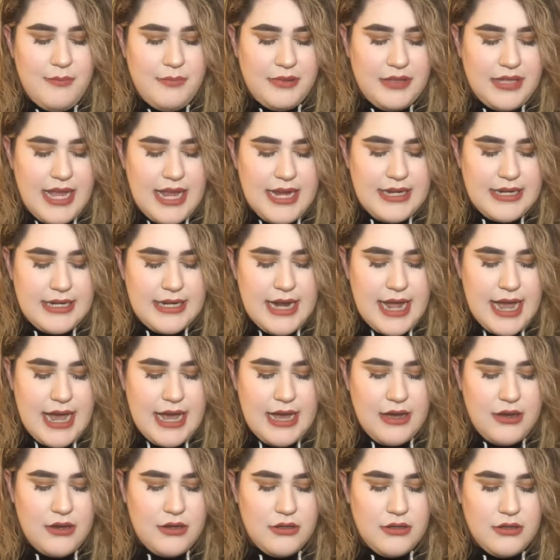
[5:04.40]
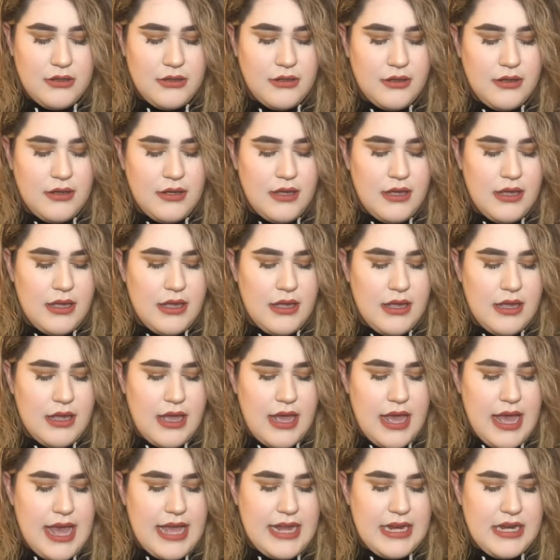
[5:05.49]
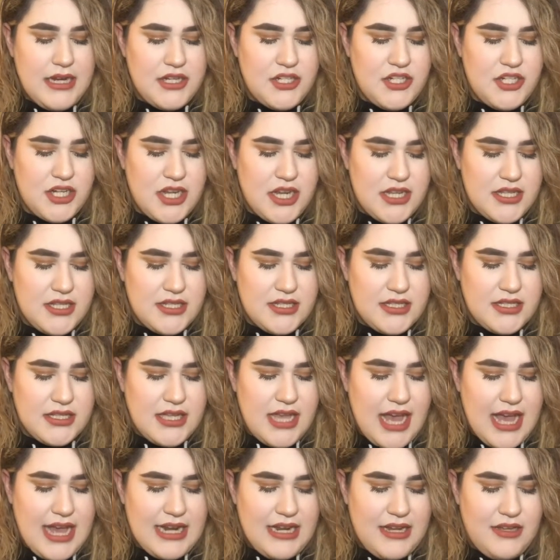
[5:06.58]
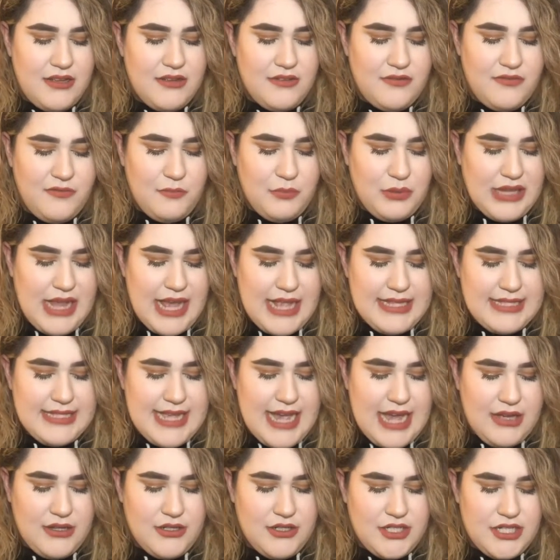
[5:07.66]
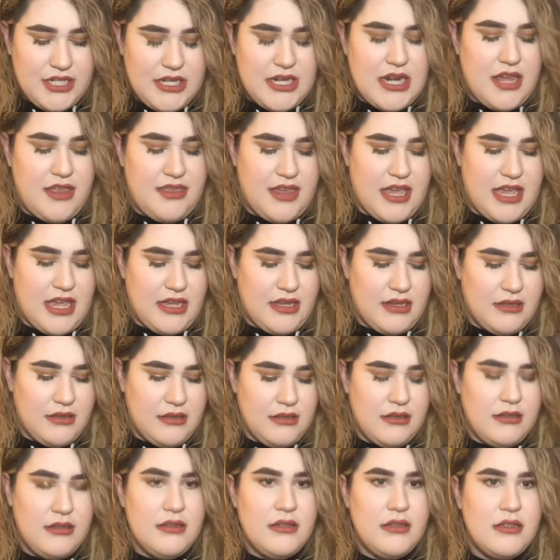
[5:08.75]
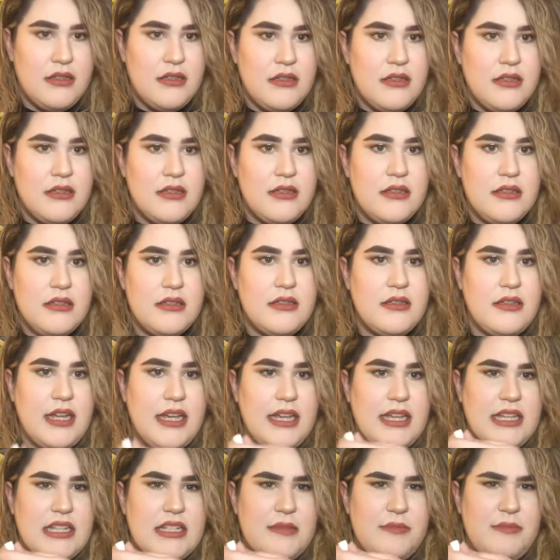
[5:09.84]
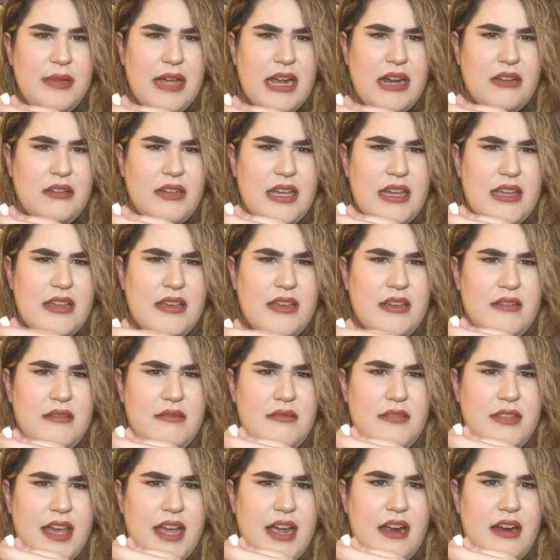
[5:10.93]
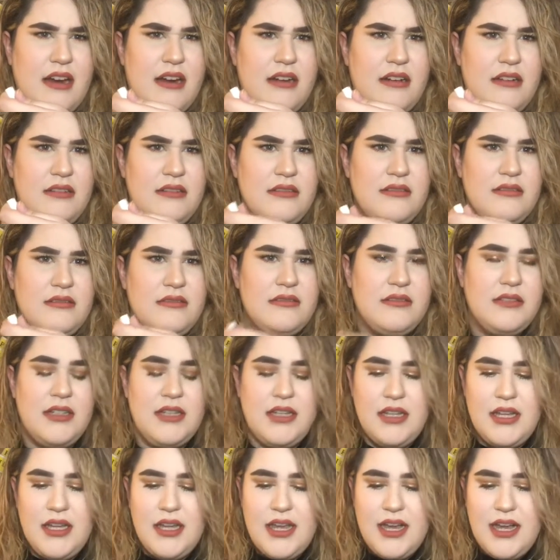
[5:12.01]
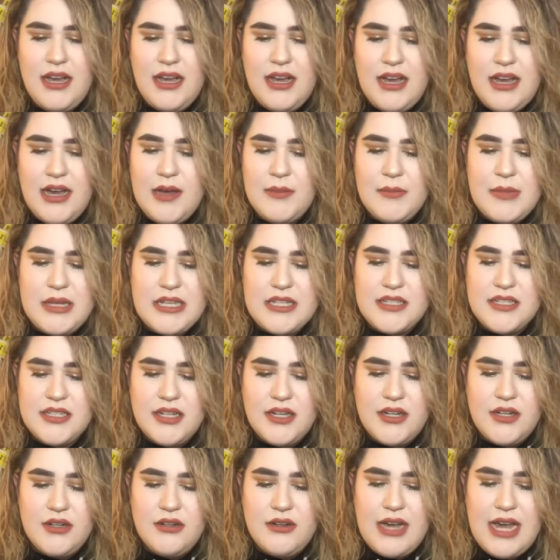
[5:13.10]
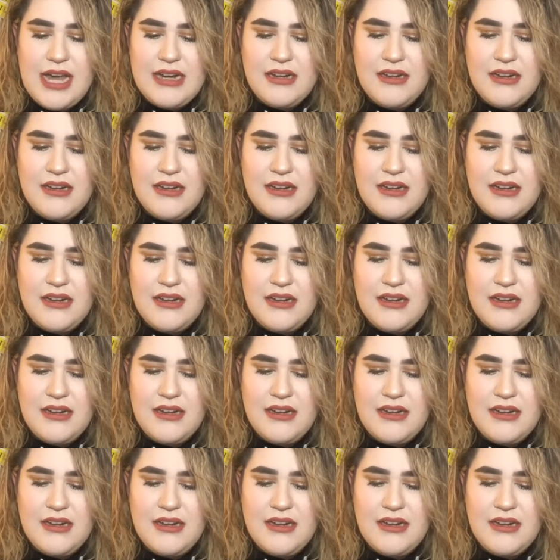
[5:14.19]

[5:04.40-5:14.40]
blend it out, and it just kind of blends out to nothing. Like it's barely there. So